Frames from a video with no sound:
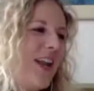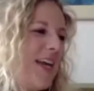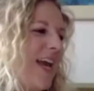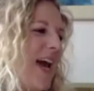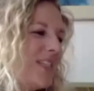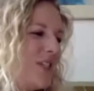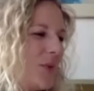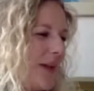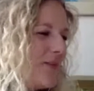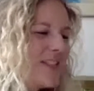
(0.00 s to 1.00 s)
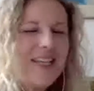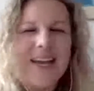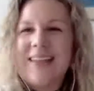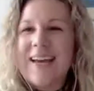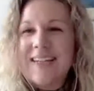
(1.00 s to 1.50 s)
And like, as you were
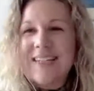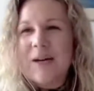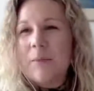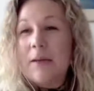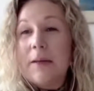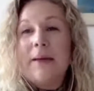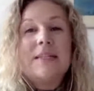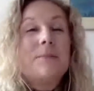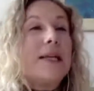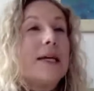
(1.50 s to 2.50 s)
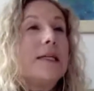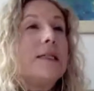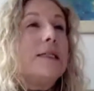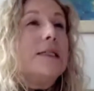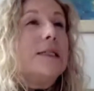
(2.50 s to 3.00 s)
even saying that example, it makes me
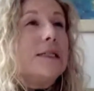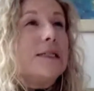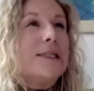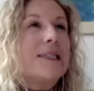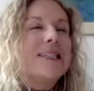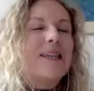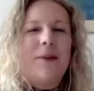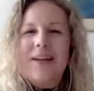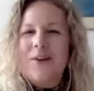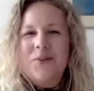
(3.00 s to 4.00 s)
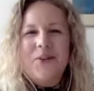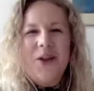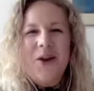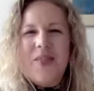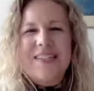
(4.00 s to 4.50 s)
like, oh, because I'm like, oh
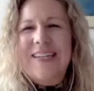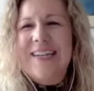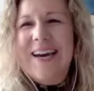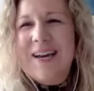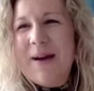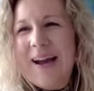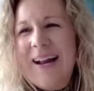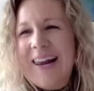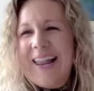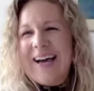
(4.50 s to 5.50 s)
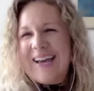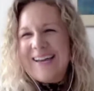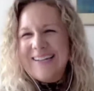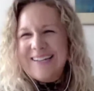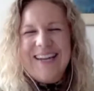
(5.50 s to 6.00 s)
no, that's a nightmare
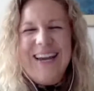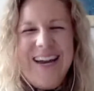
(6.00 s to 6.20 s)
client.